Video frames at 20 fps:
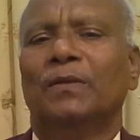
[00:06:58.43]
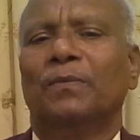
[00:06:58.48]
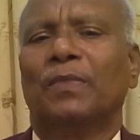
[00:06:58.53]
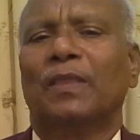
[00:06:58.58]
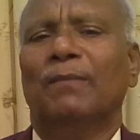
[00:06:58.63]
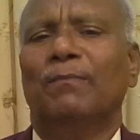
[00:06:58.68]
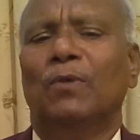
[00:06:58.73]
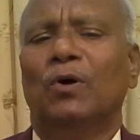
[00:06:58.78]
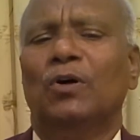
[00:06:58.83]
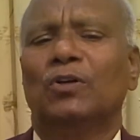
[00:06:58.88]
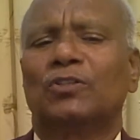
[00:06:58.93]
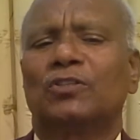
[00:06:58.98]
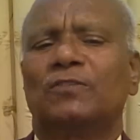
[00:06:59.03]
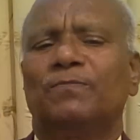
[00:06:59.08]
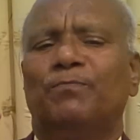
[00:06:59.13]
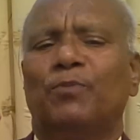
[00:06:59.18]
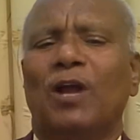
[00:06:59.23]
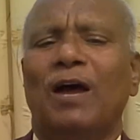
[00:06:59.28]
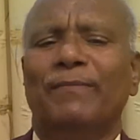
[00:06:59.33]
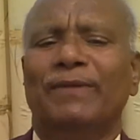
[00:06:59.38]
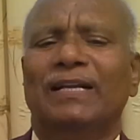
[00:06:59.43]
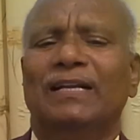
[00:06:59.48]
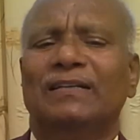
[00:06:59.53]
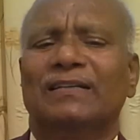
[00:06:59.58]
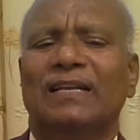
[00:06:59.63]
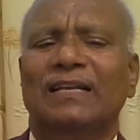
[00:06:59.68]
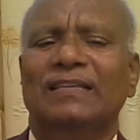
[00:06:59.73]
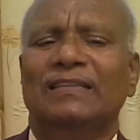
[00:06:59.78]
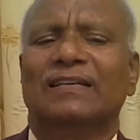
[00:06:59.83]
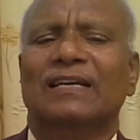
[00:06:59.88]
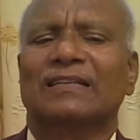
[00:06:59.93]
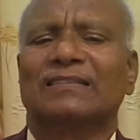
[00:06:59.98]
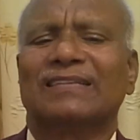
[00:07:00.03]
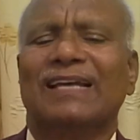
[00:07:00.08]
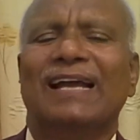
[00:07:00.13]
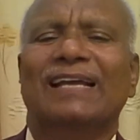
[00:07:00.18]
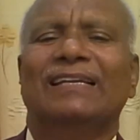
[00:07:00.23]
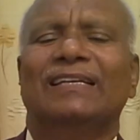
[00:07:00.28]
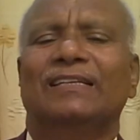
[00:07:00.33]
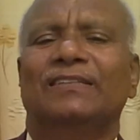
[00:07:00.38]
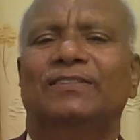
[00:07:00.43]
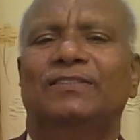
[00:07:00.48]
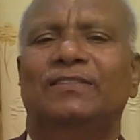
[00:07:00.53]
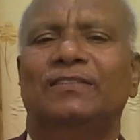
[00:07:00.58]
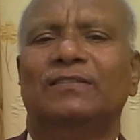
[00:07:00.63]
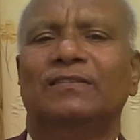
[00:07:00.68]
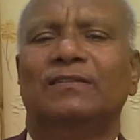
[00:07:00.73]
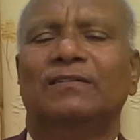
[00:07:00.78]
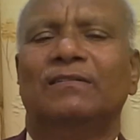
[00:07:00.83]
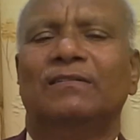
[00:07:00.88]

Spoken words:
the most prominent clinical sign is,